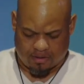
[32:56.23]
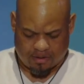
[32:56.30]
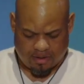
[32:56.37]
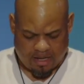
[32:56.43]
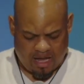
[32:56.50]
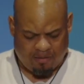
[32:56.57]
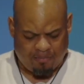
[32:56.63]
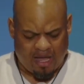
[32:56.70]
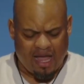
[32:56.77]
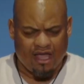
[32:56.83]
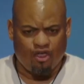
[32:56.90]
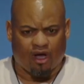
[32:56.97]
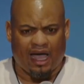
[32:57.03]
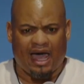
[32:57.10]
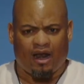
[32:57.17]
Amen. You
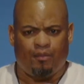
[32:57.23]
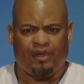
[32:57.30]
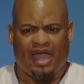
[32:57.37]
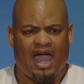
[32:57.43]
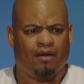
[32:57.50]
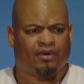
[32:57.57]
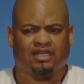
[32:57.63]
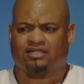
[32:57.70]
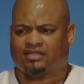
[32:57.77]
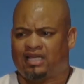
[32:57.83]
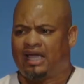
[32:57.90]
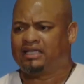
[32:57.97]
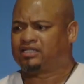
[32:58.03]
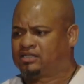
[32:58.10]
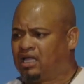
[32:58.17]
got to be able to say
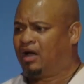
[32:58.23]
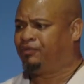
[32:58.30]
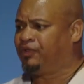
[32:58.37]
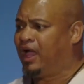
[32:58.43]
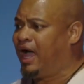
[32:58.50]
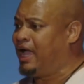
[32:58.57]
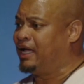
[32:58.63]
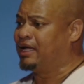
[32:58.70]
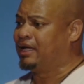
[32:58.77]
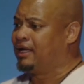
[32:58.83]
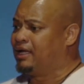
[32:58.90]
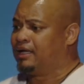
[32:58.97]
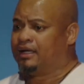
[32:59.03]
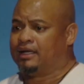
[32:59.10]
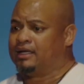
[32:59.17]
stuff like,
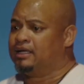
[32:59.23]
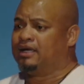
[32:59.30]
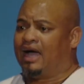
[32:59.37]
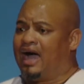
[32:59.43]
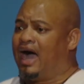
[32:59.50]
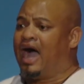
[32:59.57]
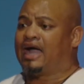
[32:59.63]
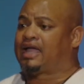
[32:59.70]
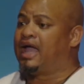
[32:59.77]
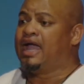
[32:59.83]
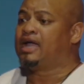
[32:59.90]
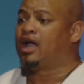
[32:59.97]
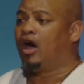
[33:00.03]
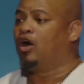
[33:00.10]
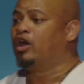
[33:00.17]
I can't
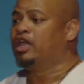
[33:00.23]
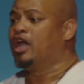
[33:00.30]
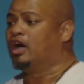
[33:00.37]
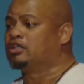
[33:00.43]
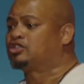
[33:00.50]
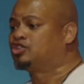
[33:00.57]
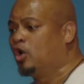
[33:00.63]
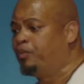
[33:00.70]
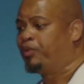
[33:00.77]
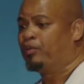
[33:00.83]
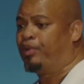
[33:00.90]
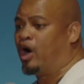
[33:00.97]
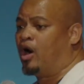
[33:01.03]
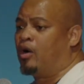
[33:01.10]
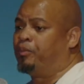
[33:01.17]
go to your Super
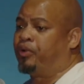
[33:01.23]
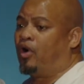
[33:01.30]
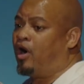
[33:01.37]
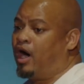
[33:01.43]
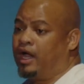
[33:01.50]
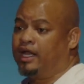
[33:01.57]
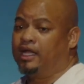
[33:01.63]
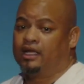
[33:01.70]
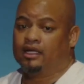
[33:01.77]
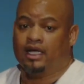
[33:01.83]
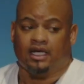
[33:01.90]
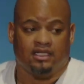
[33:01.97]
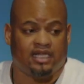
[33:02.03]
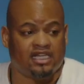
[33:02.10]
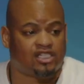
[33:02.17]
Bowl party
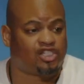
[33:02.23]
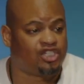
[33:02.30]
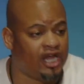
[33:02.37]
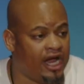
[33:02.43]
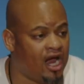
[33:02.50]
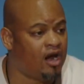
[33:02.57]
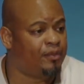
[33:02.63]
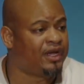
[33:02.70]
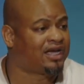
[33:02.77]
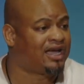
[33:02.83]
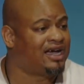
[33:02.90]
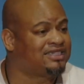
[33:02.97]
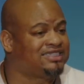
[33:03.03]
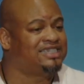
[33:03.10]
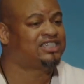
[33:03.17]
this year
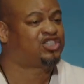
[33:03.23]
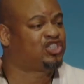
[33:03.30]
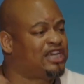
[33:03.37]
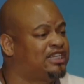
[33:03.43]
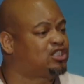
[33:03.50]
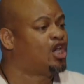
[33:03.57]
because it's just